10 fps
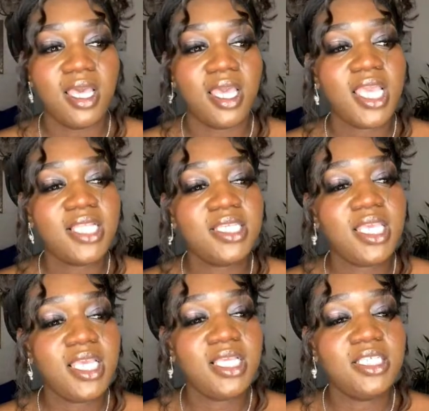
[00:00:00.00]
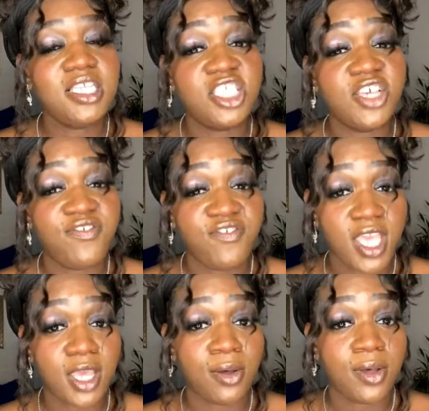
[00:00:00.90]
It's easy to
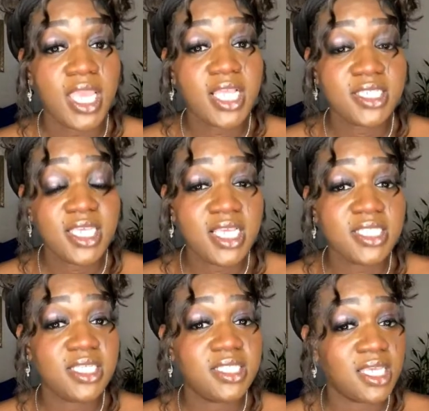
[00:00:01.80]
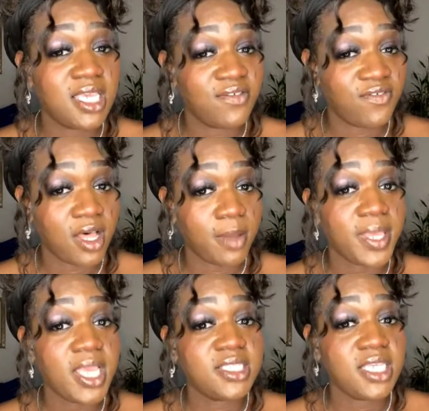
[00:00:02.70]
fail. It's easy to give up.
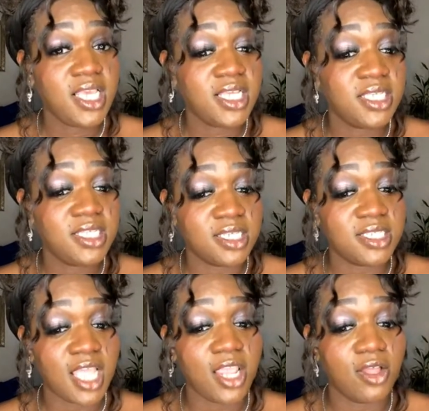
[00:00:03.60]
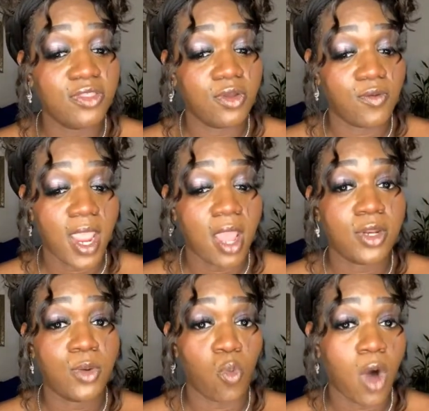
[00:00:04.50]
It's easy to stay on the ground
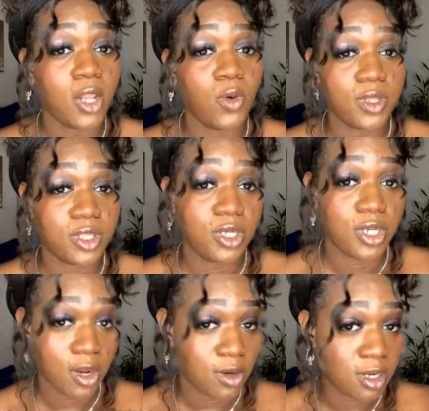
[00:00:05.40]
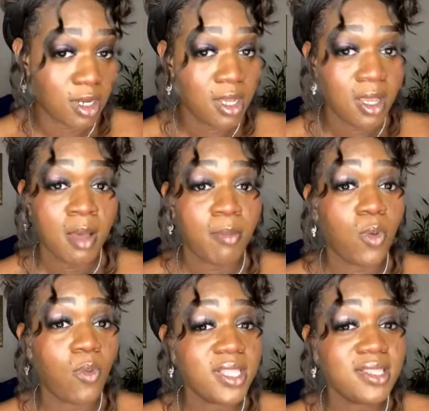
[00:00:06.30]
and wallow in the dirt. But
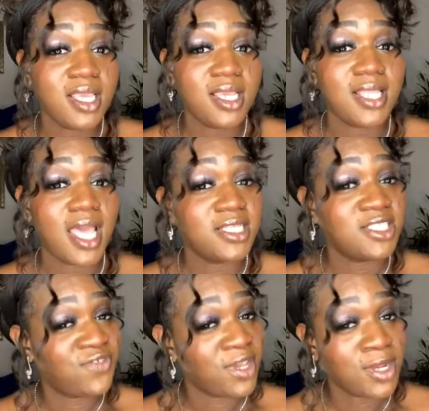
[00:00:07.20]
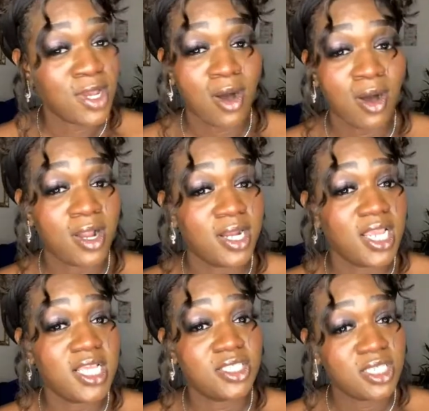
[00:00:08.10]
one thing that is very hard
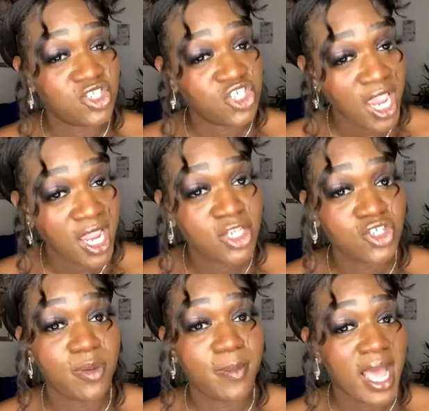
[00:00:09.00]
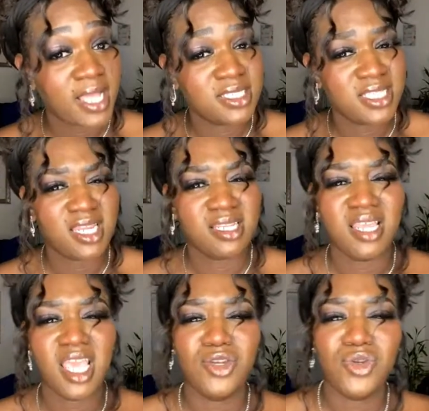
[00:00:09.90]
is to change your mindset
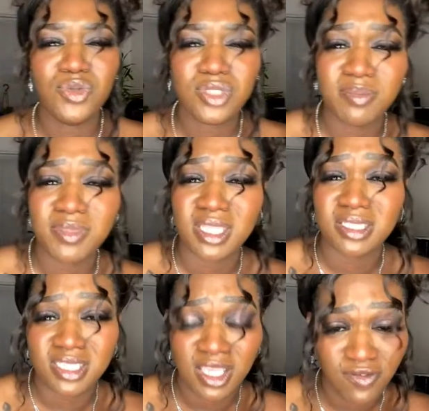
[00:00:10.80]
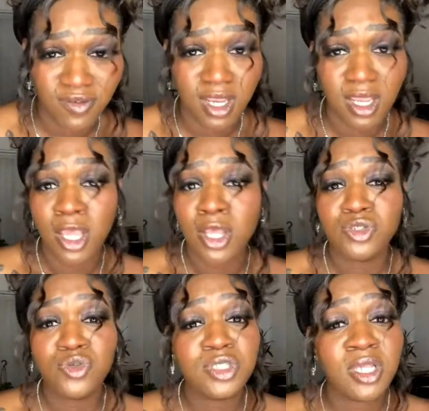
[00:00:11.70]
and do something different.
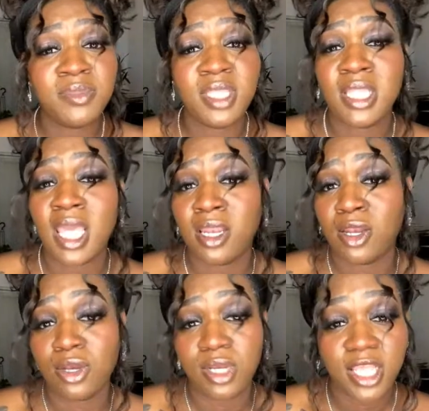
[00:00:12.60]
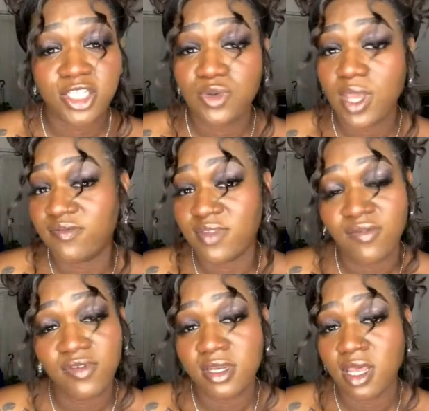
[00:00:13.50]
Do something that you have
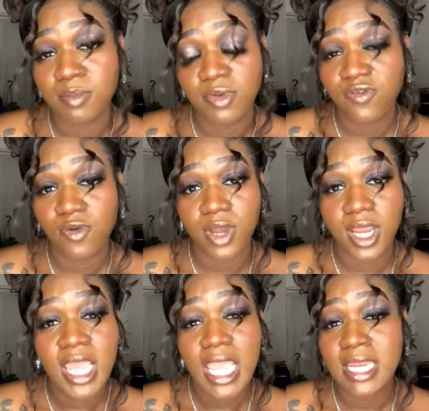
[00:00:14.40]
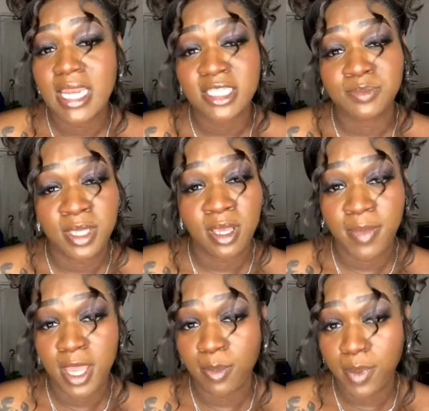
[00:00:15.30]
never done before, and that's be a
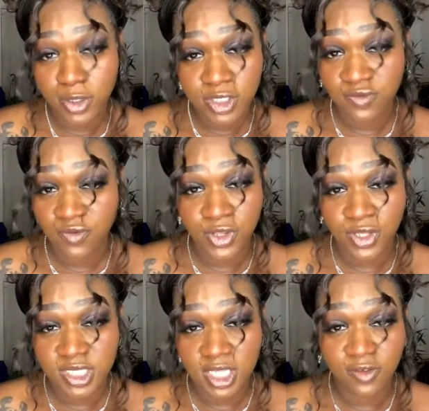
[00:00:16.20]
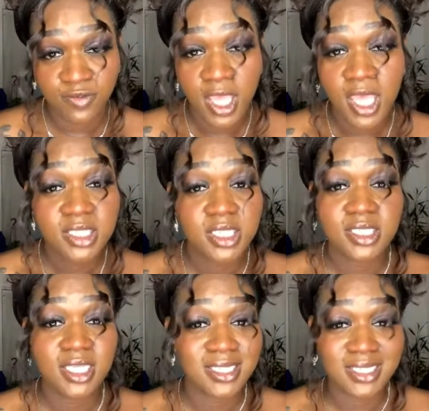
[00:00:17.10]
better person for yourself, to
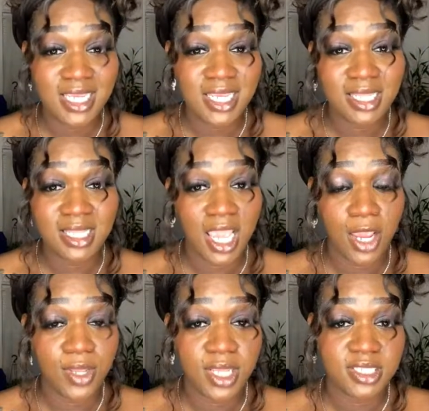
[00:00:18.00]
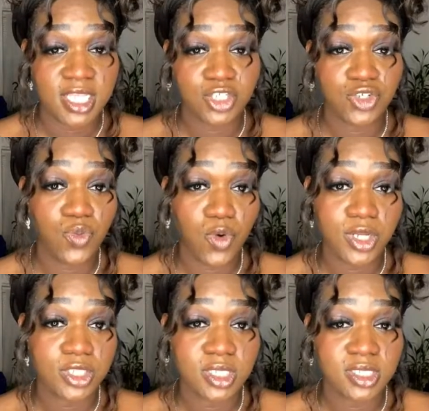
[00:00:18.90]
succeed in the areas that you
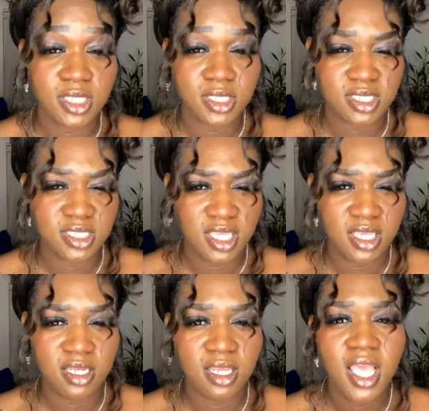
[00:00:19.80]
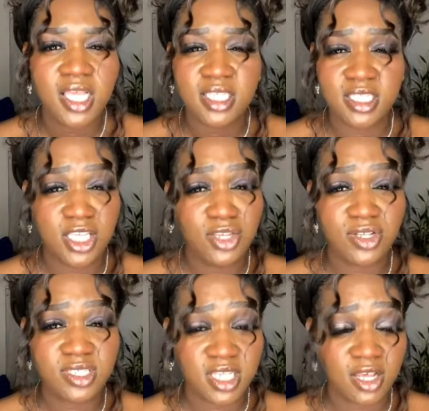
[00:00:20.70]
wanted to succeed, to see
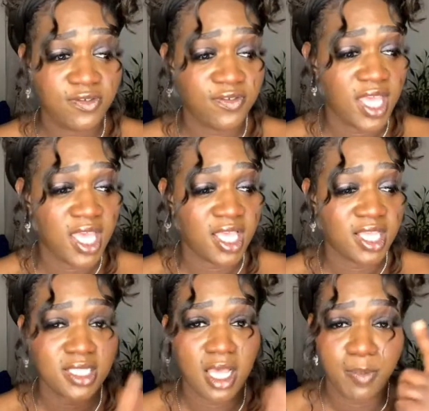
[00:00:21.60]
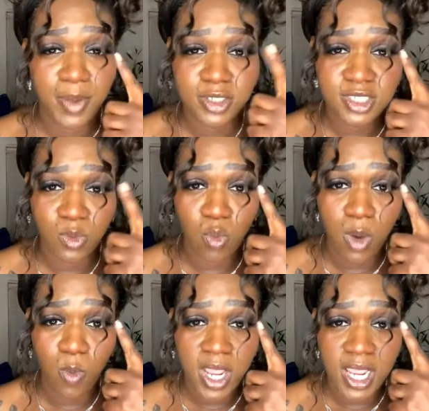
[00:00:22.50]
yourself as a person
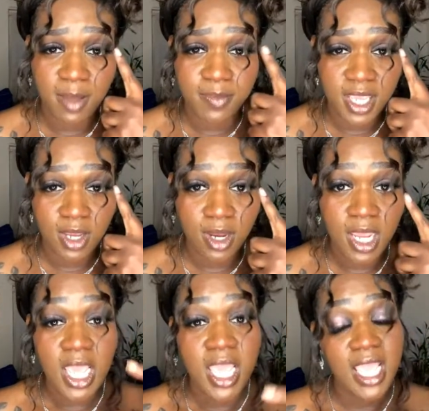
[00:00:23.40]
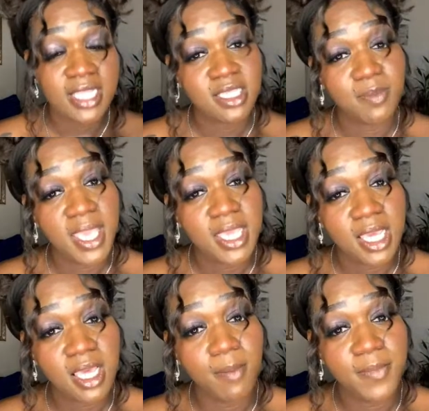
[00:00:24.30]
one way up here and to make it
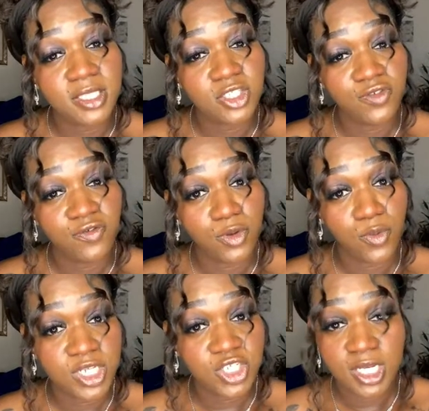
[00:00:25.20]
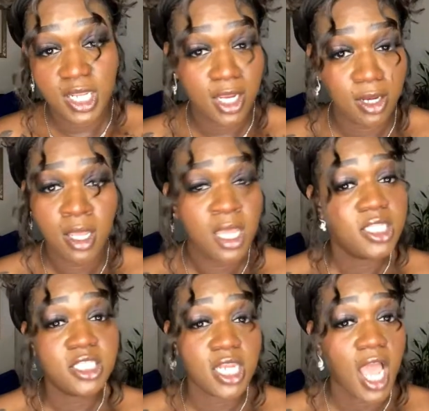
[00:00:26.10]
come into fruition here,
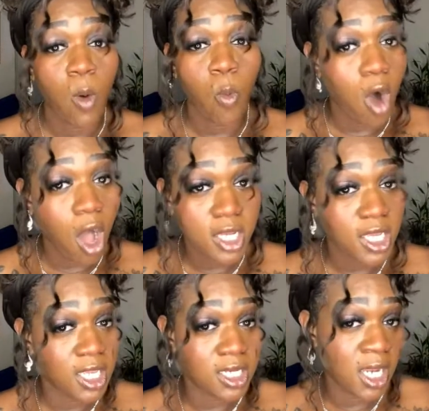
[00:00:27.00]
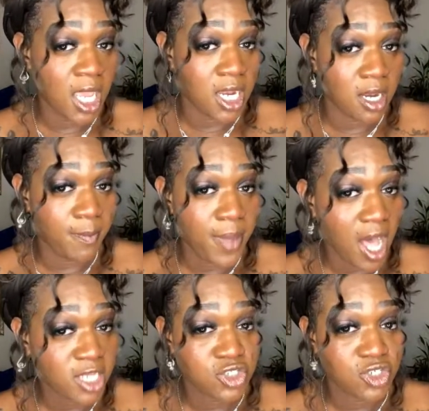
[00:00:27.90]
to not walk in an
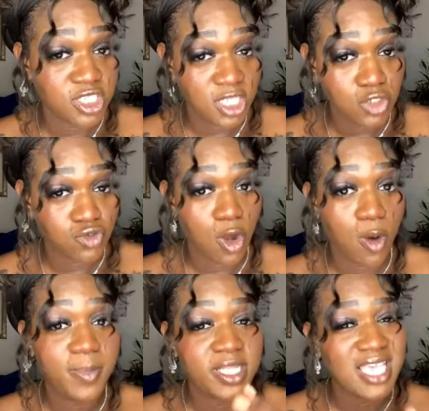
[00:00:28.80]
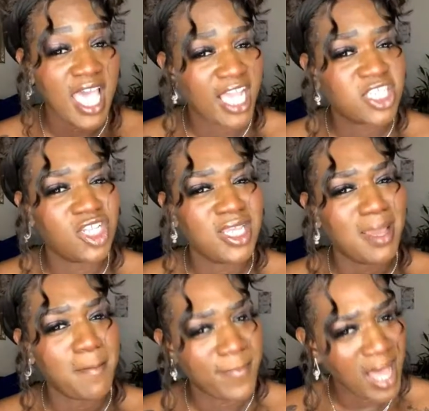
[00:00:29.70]
imposter syndrome, but to actually
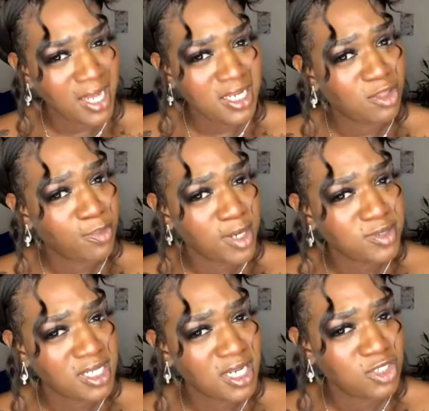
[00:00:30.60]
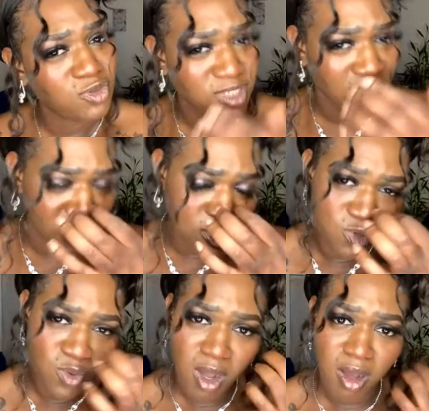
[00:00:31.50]
embody the person that you say that
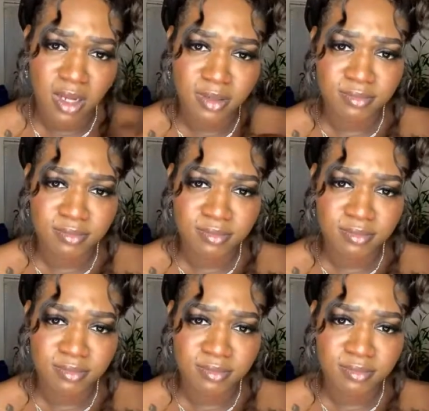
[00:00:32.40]
you are.